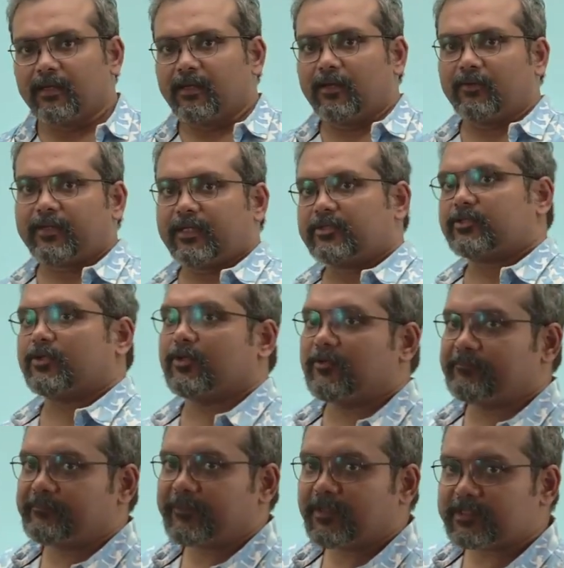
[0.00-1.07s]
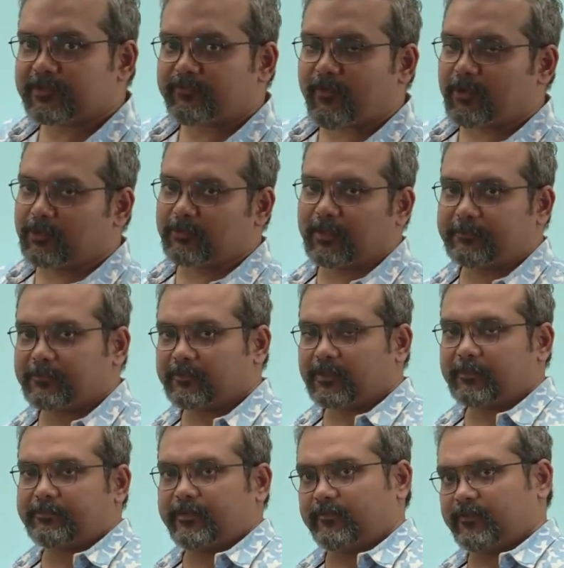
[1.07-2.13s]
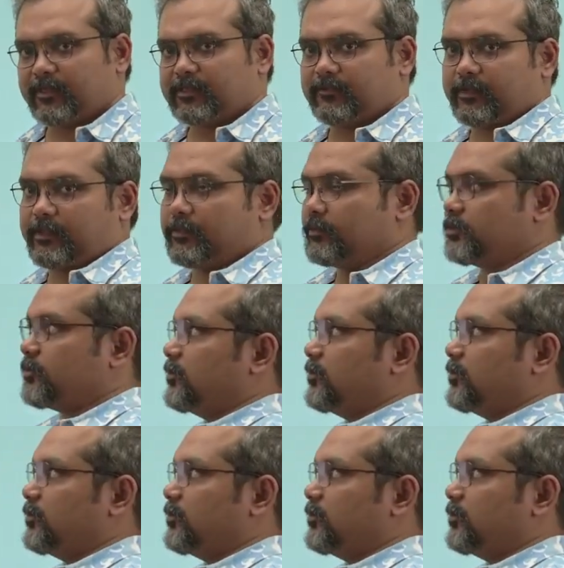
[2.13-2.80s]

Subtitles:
Okay, so as a follow-up to our previous videos, so